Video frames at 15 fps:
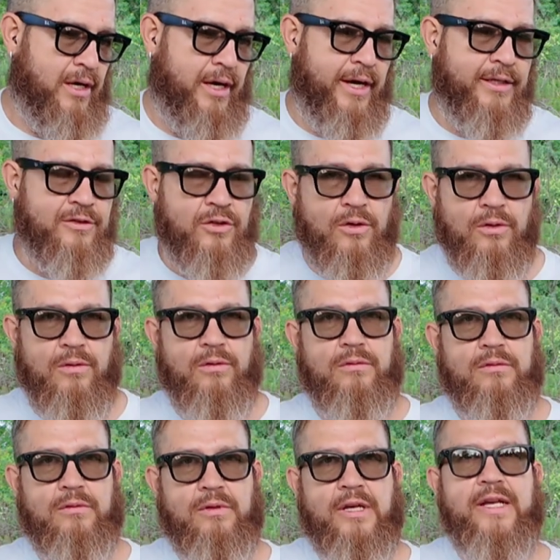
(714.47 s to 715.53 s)
And so
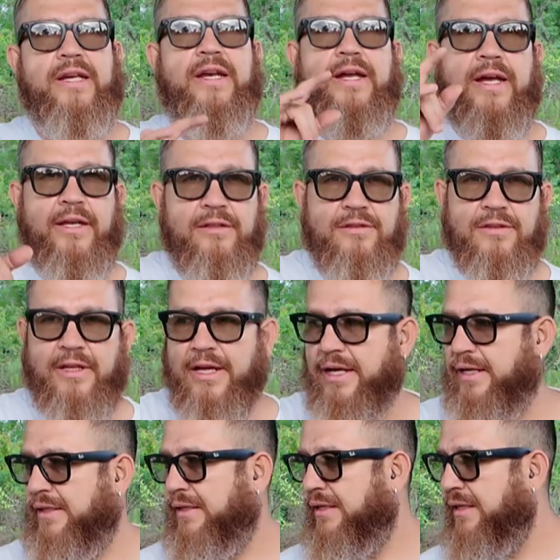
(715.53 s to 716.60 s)
leading into
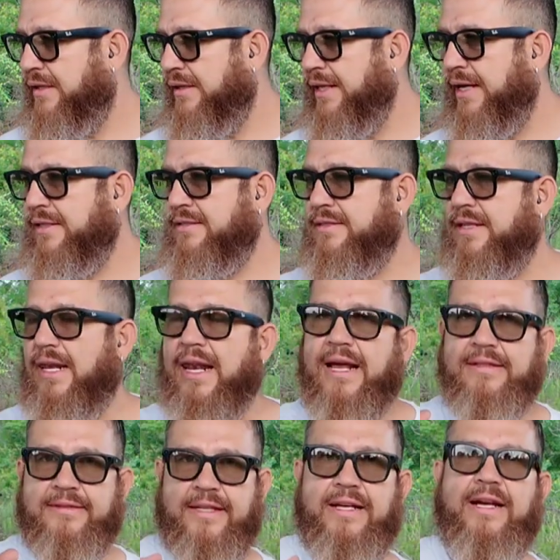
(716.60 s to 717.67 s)
that, that's the
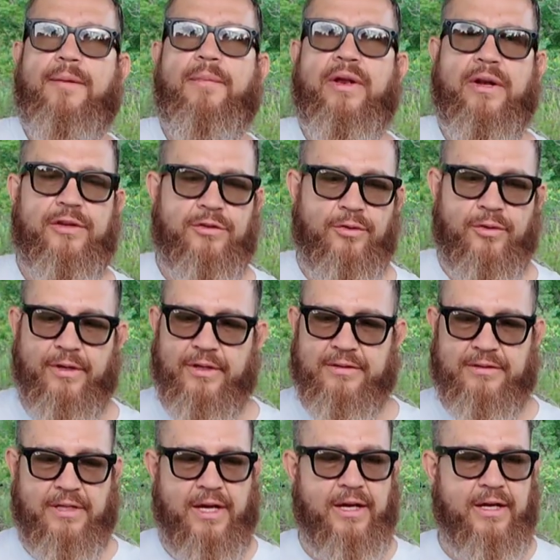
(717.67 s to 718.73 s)
last thing I'm gonna do to this
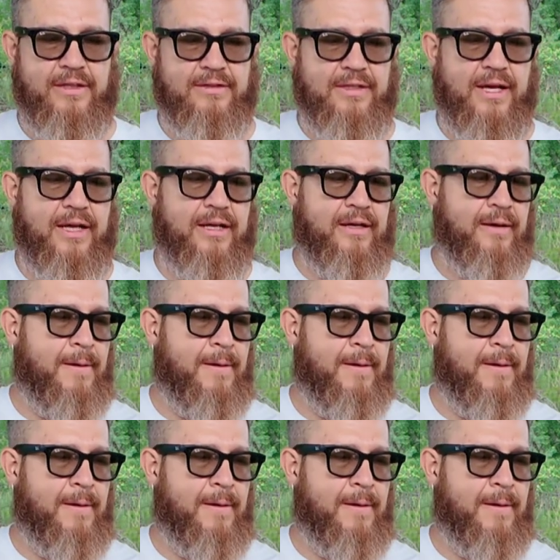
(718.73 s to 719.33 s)
thing, is that